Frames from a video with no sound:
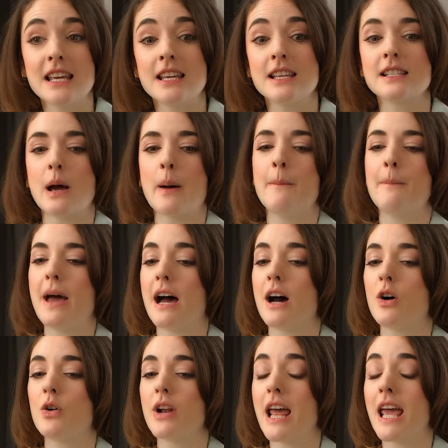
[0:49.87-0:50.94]
is
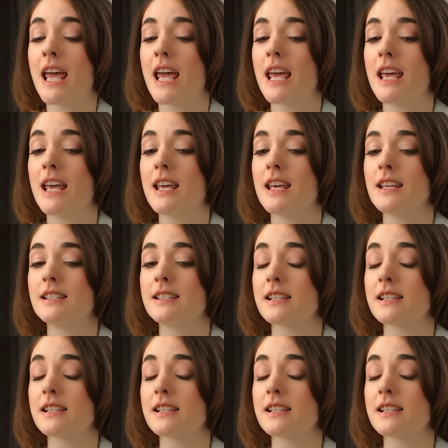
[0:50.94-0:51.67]
about a